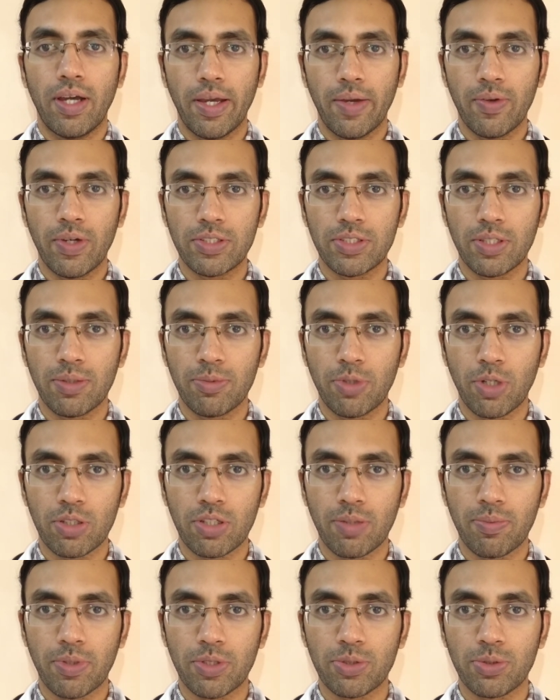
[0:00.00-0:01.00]
Hey, what's up?
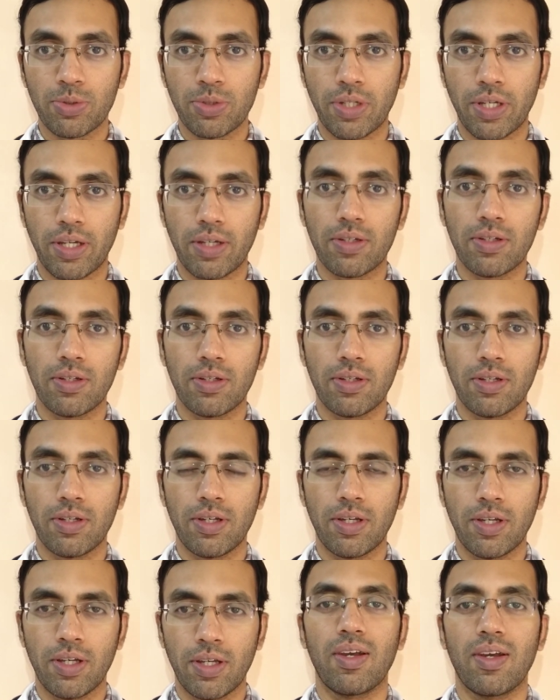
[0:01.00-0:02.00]
Dr. Prasoon here.
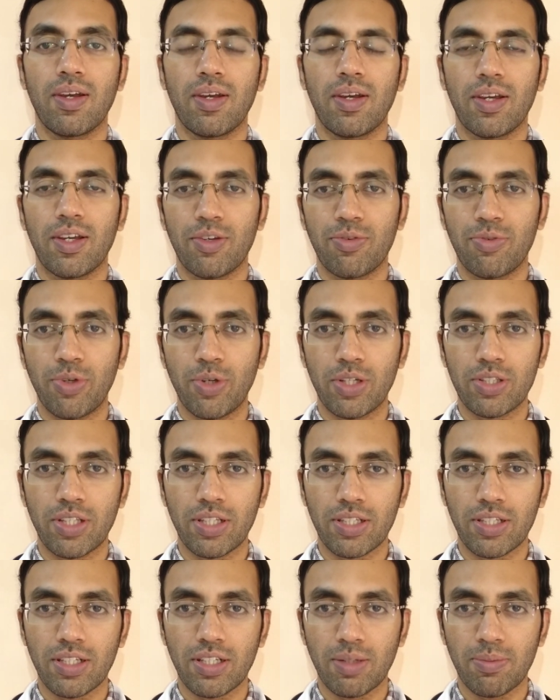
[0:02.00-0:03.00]
If you are
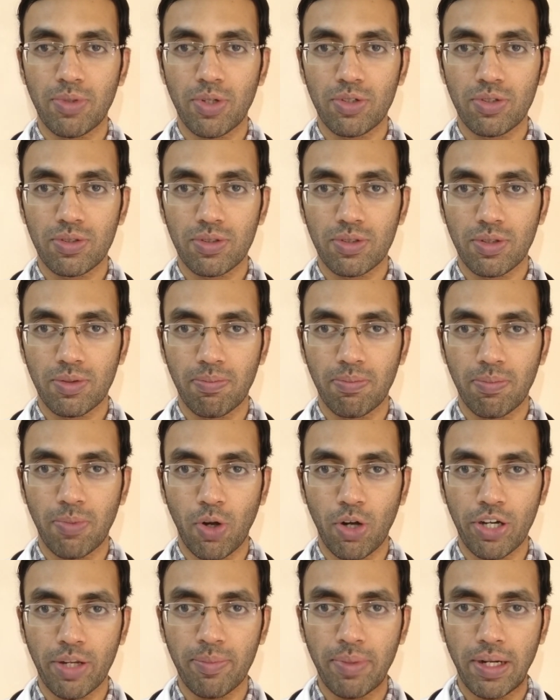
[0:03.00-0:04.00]
thinking about
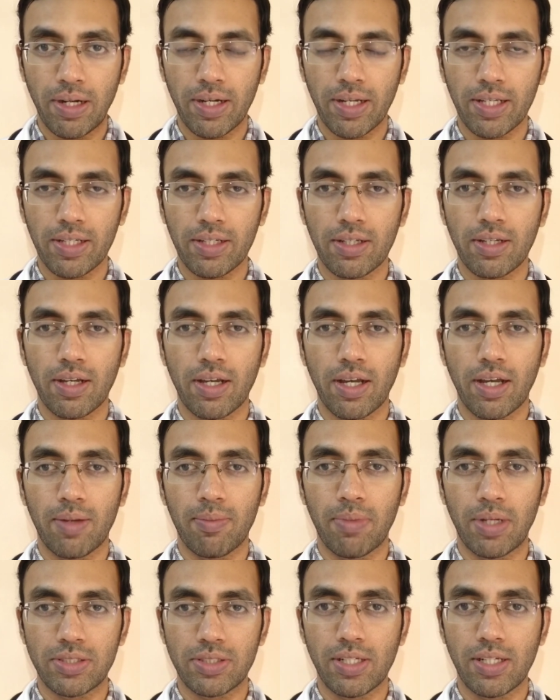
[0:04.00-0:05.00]
bodybuilding
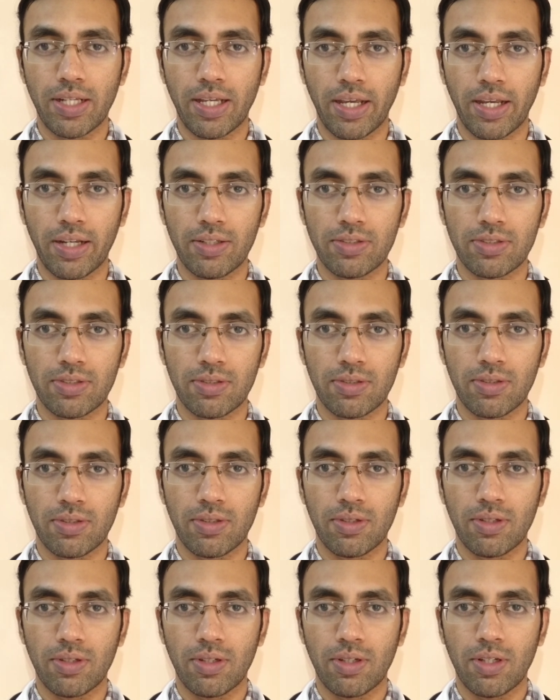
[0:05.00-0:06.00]
and muscle gains,
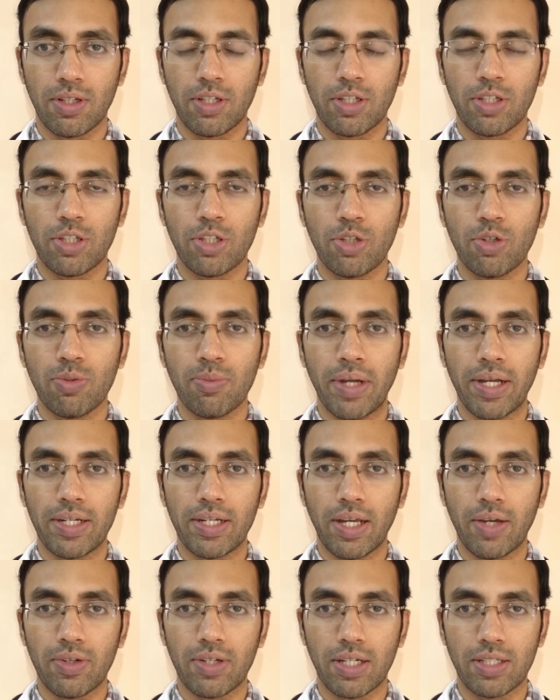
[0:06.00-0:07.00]
you might
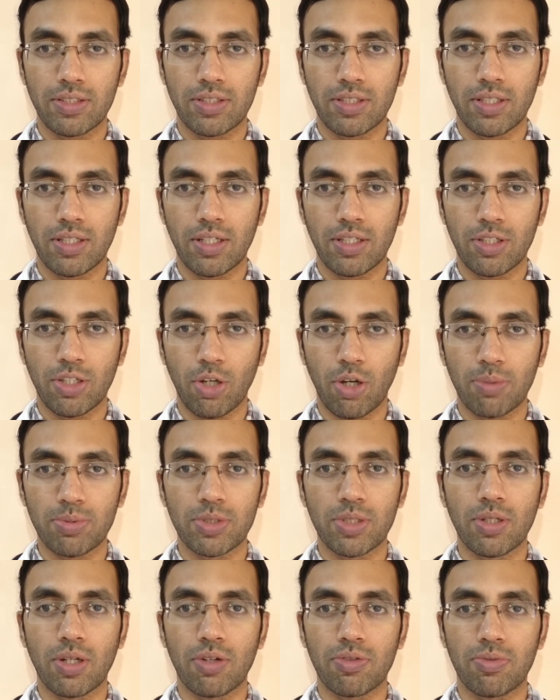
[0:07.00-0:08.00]
have considered the
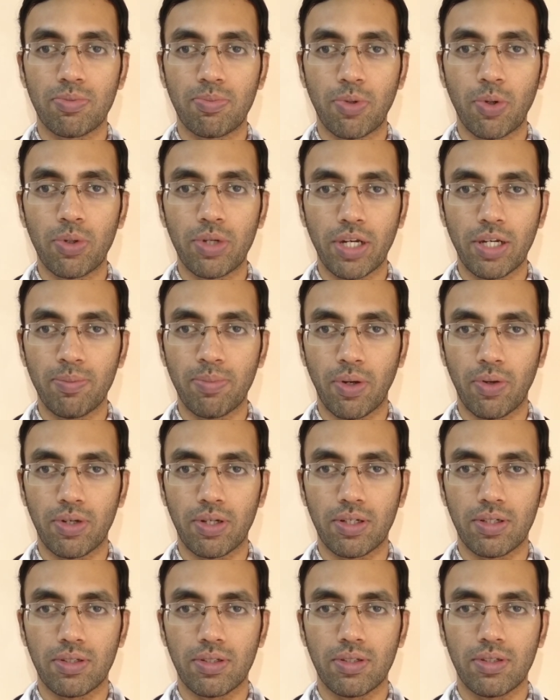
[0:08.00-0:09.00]
option of protein
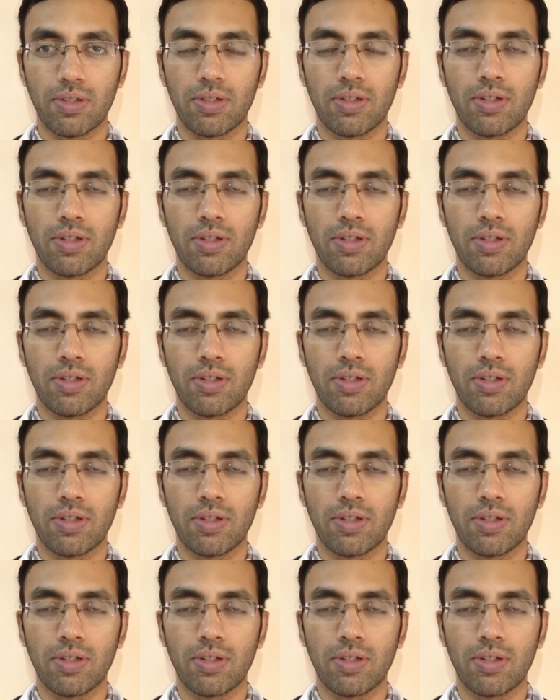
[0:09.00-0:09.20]
powder.